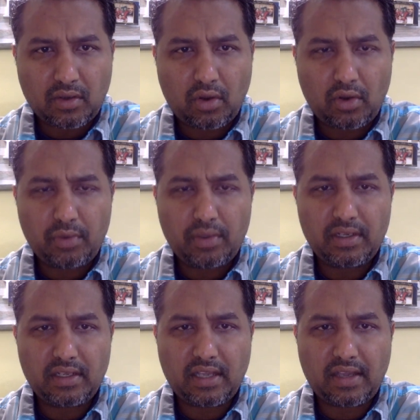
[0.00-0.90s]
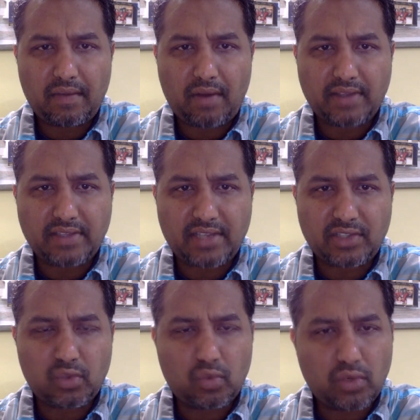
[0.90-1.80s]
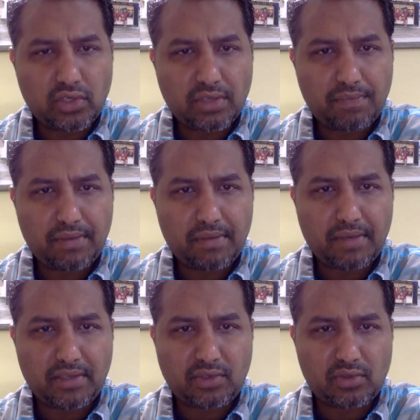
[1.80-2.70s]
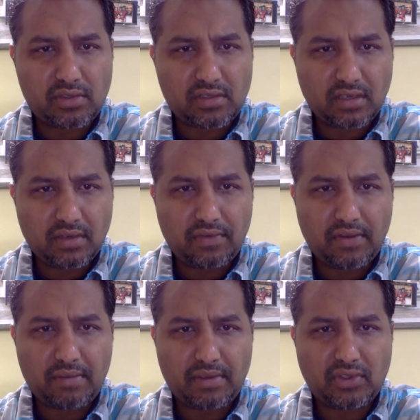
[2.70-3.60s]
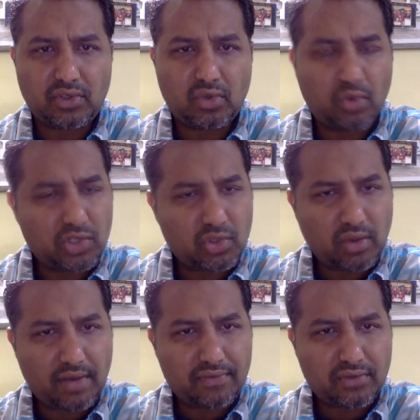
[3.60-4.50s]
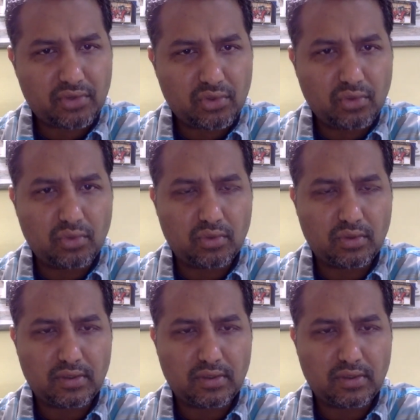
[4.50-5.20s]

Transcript: God will, as you worship him, as you serve him, as you do what you have to do,